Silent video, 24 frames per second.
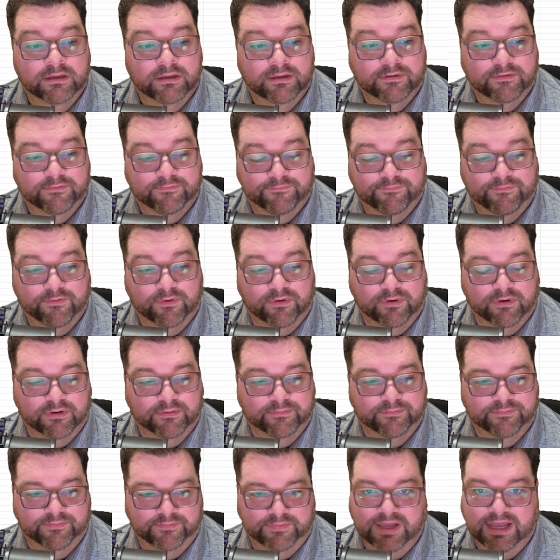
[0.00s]
for
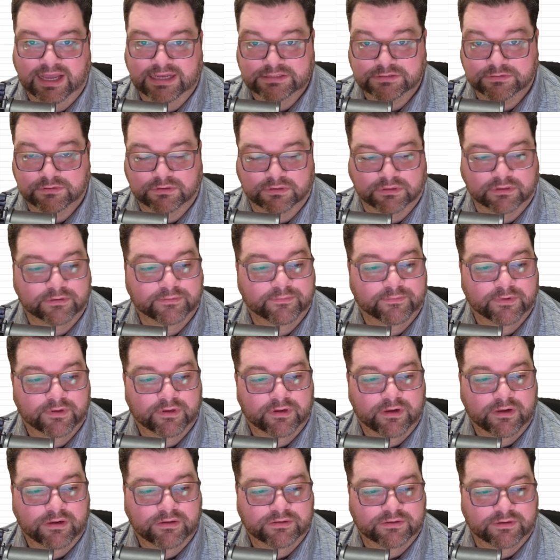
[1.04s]
a high schooler,
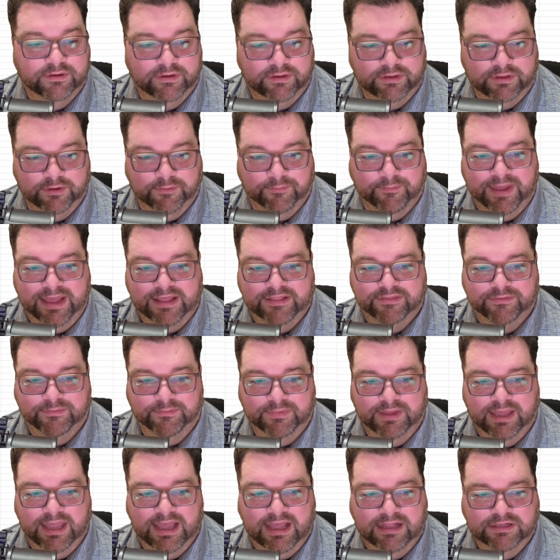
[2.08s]
math,
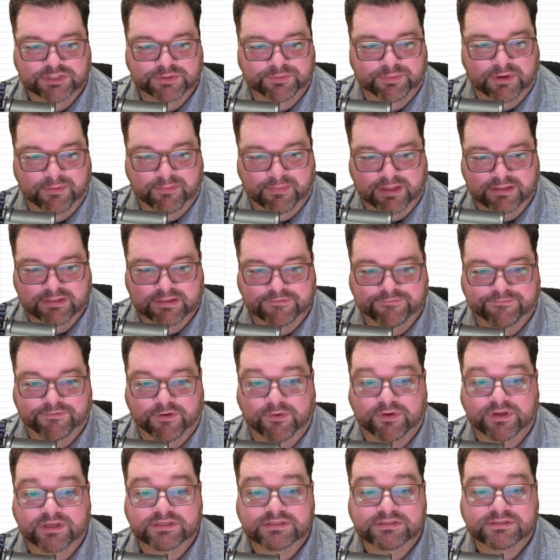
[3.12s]
algebra, monthly
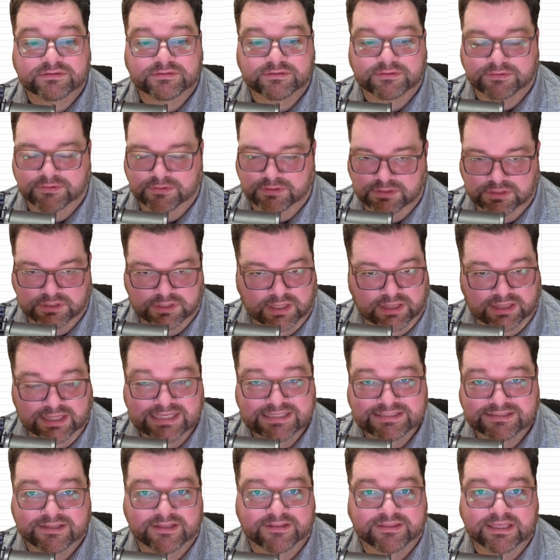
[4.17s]
focus,
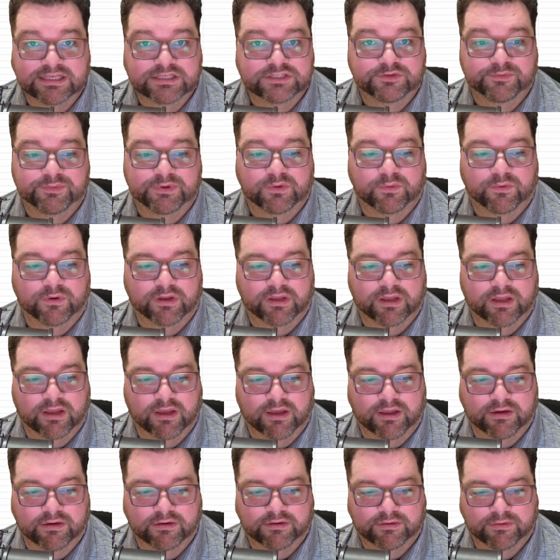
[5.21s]
list the things you've been working
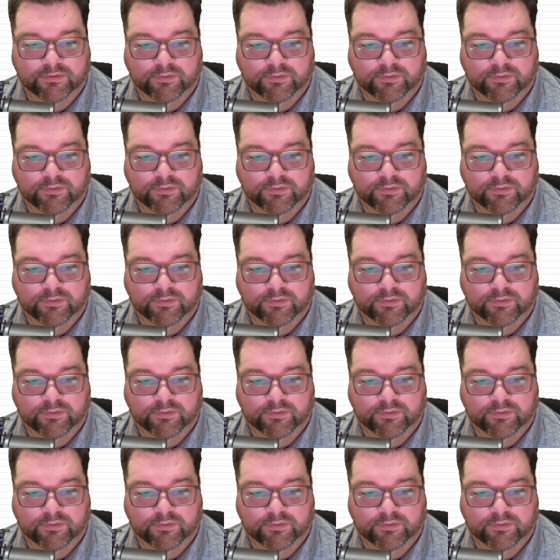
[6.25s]
on.